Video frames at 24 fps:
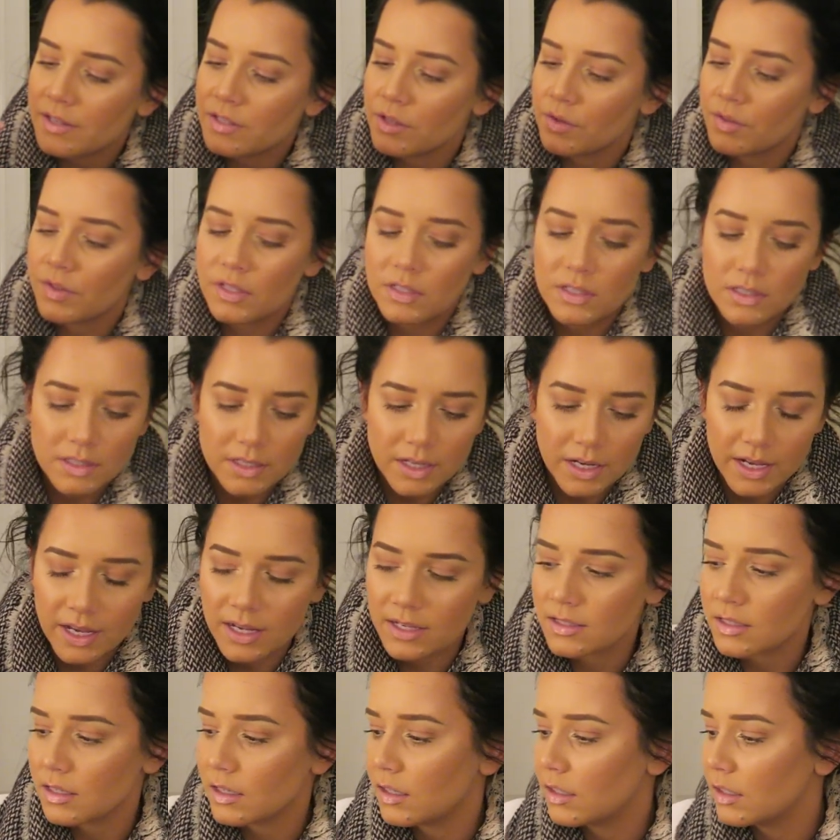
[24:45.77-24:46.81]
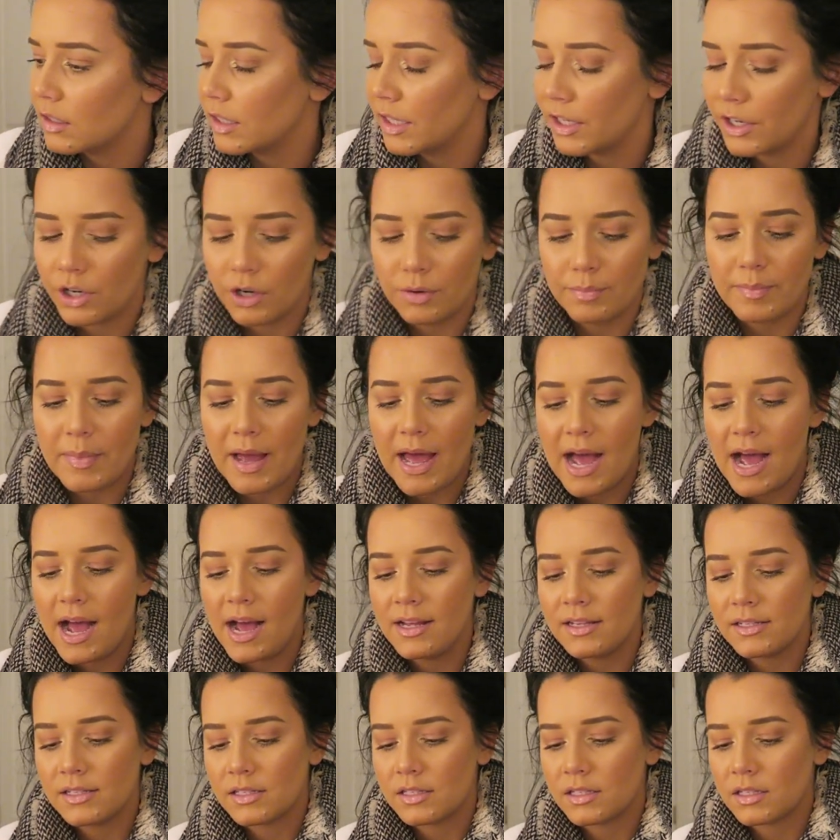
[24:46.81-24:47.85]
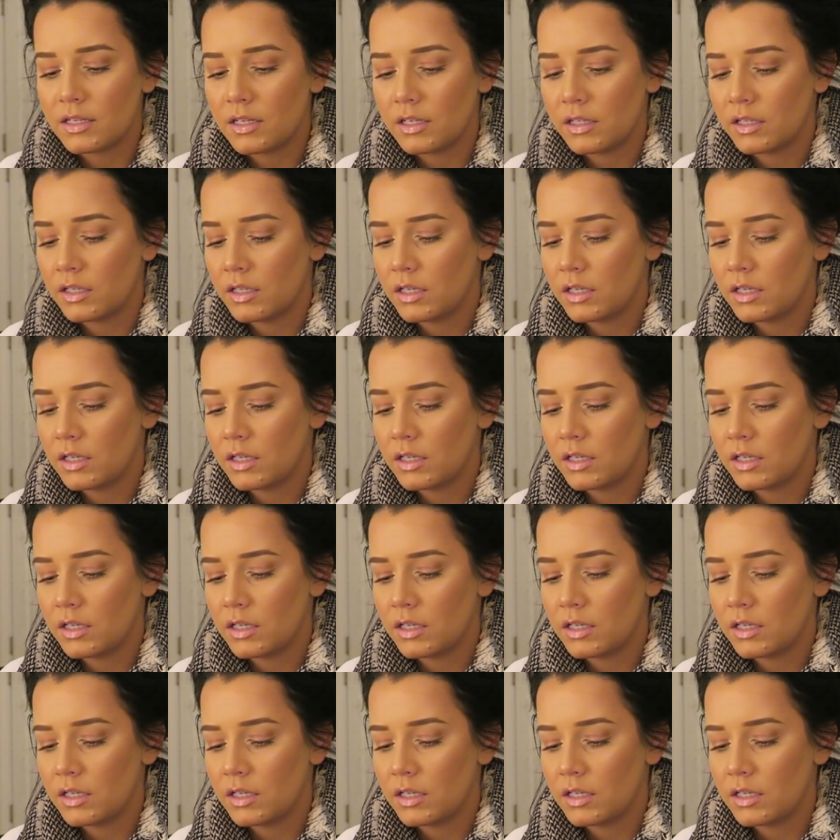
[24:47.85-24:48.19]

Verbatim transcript: so this is, I guess, a glitter mask.